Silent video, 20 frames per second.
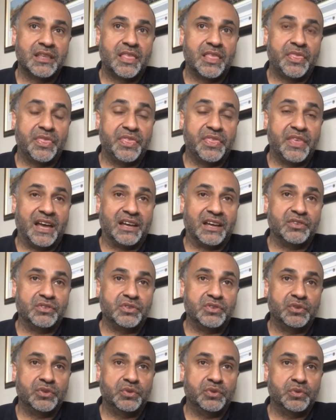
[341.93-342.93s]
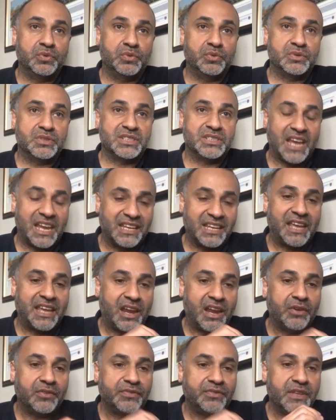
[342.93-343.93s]
that you take
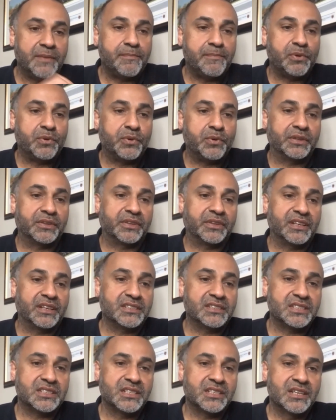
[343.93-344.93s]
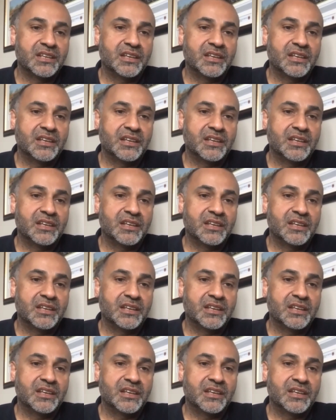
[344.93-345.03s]
care of the important things.